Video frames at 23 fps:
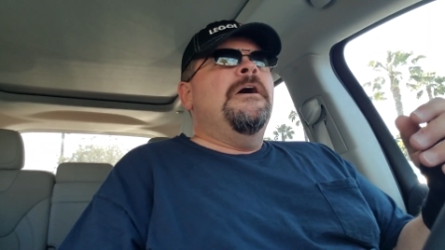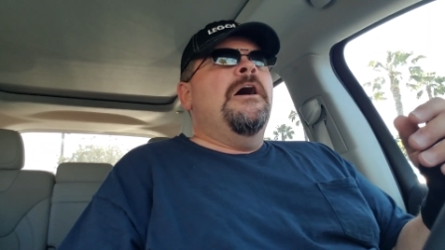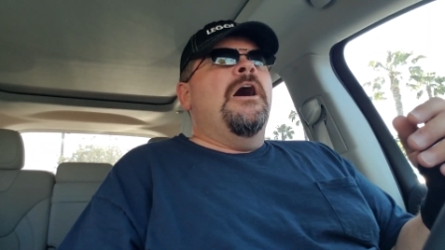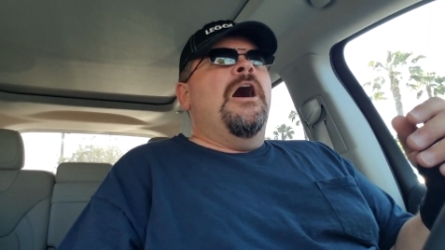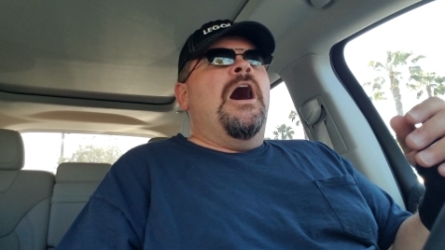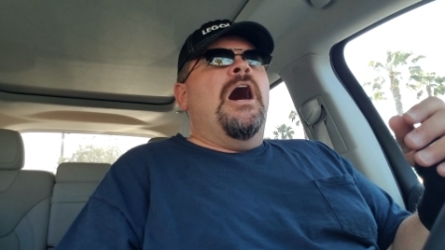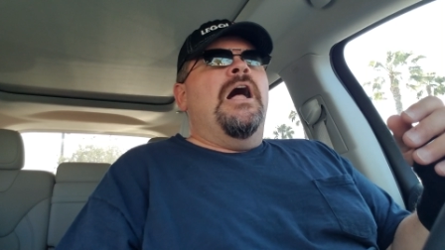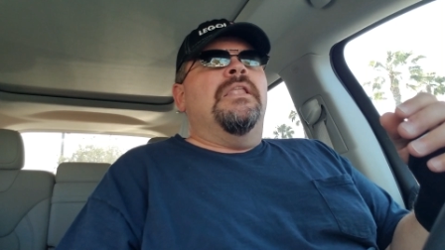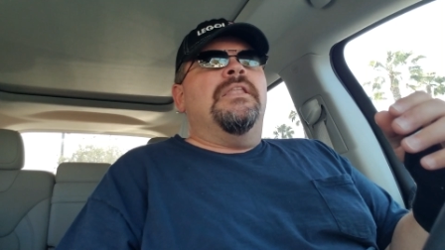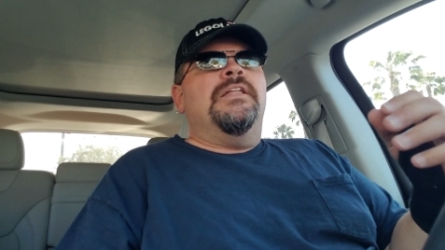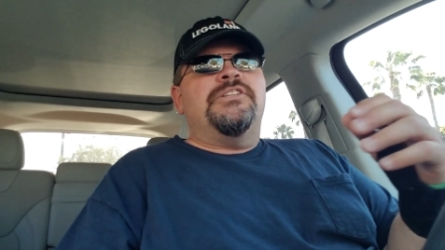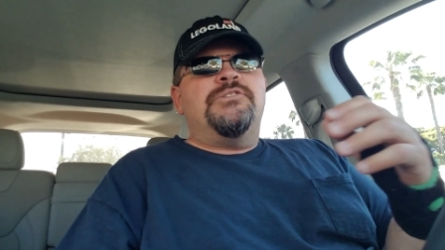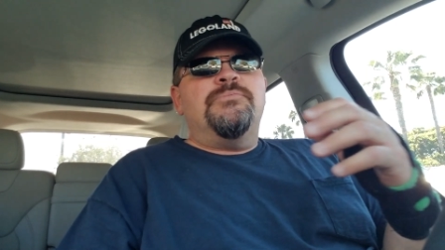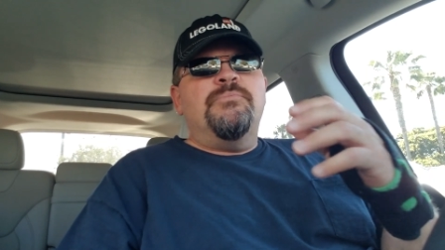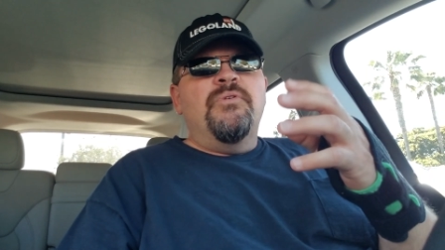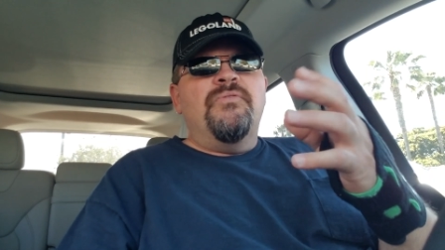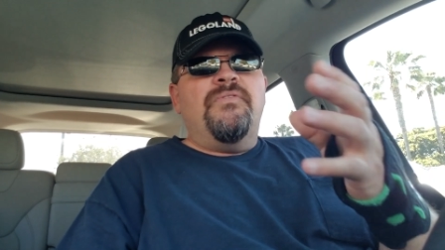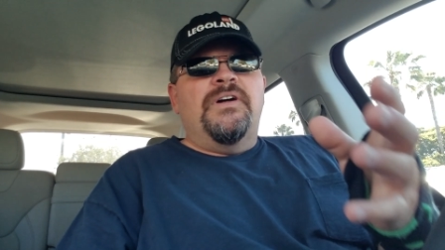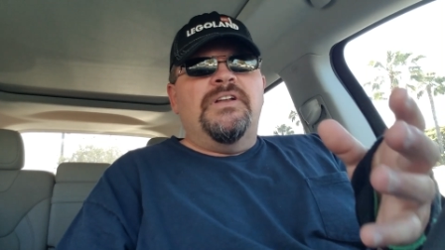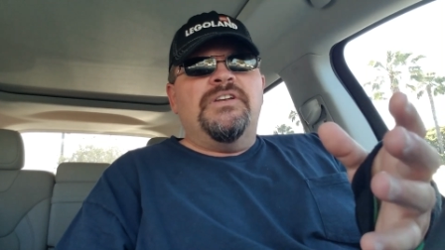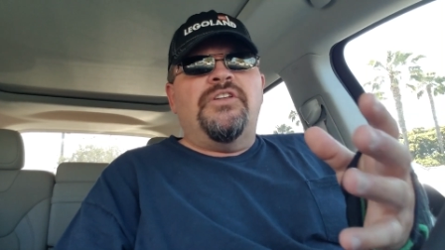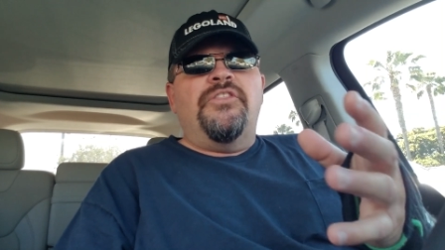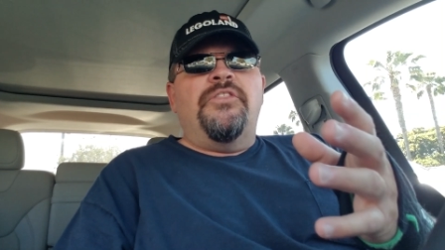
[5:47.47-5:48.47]
Uh, let's
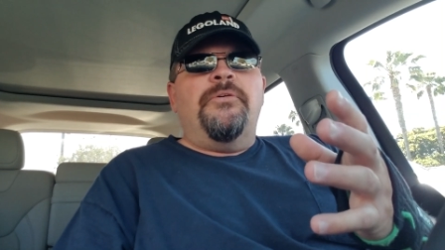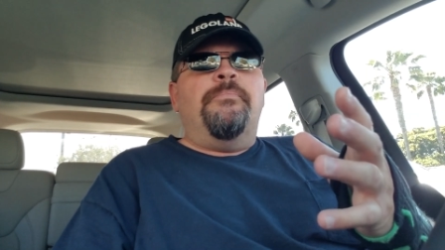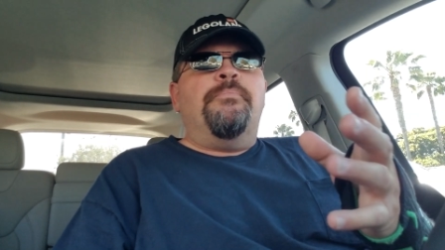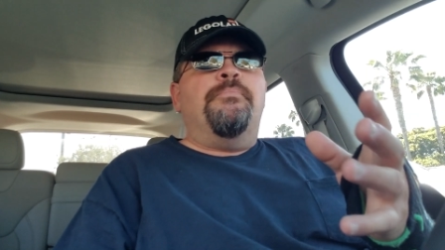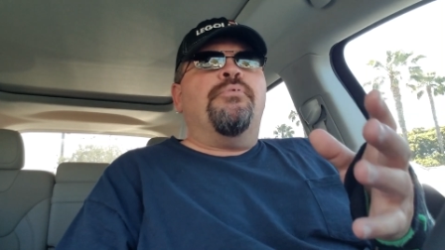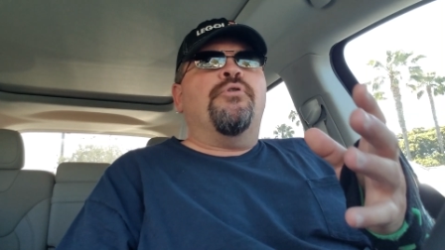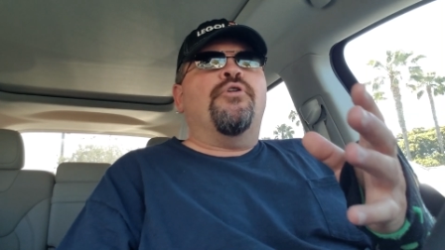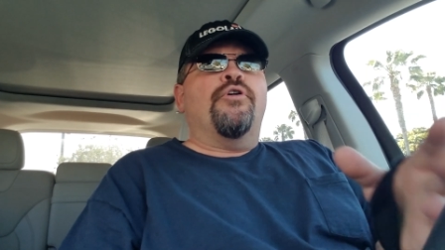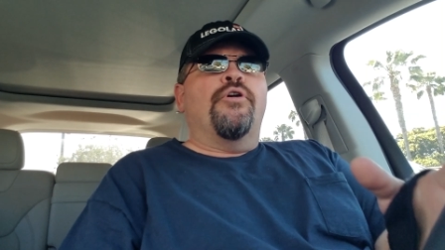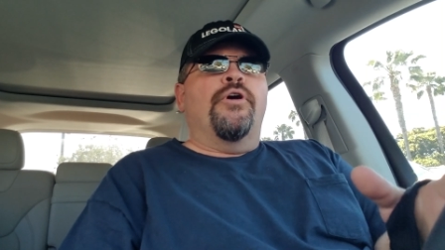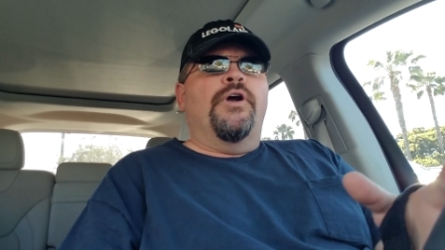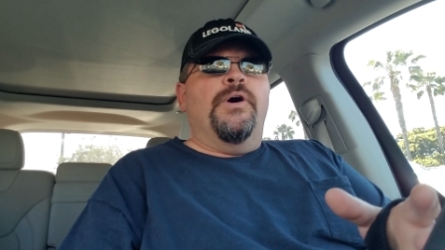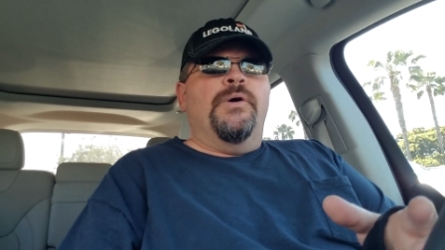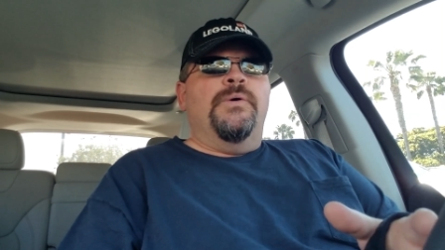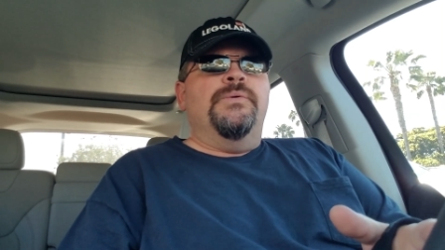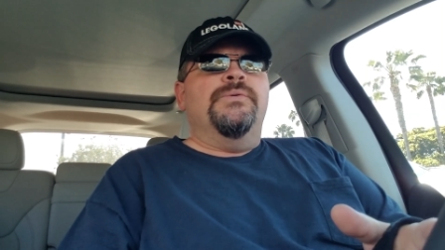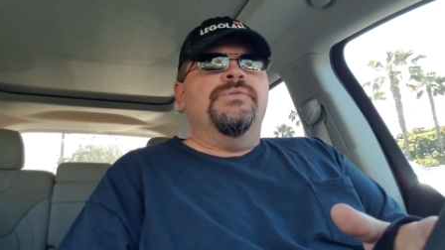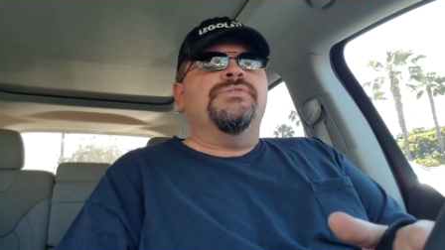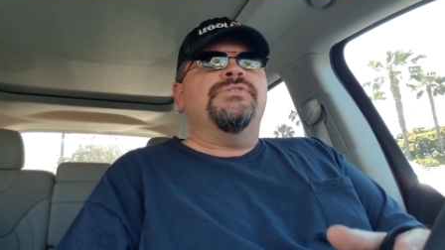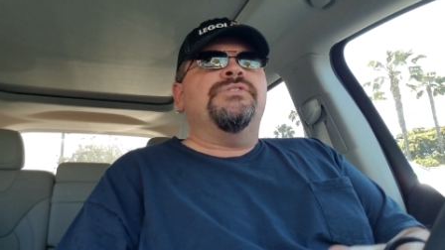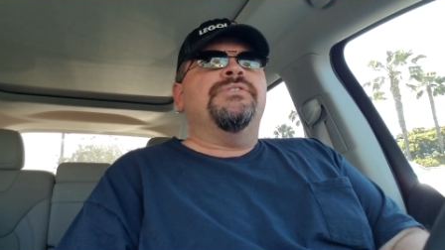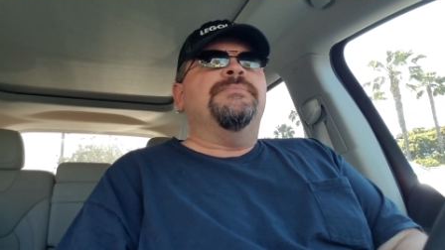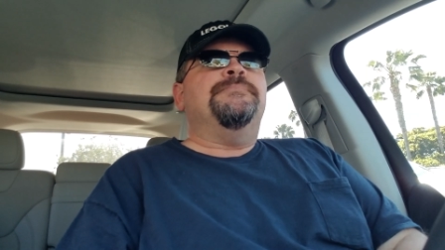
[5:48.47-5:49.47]
move on to the
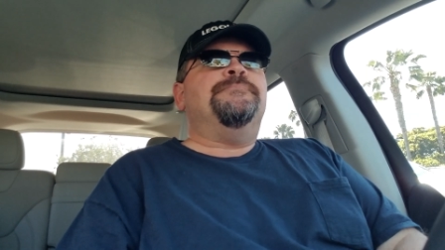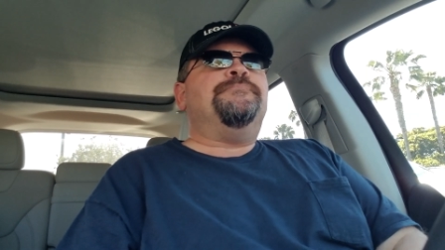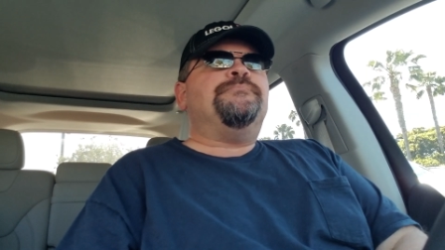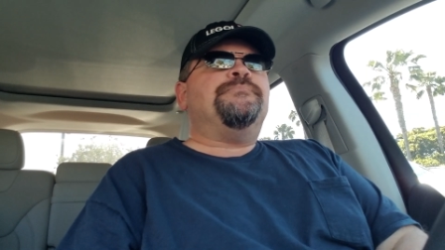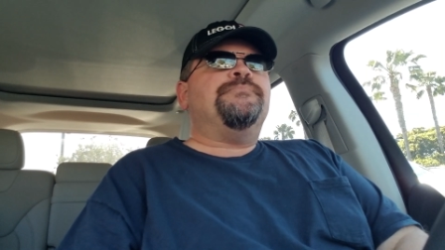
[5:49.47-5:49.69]
pros.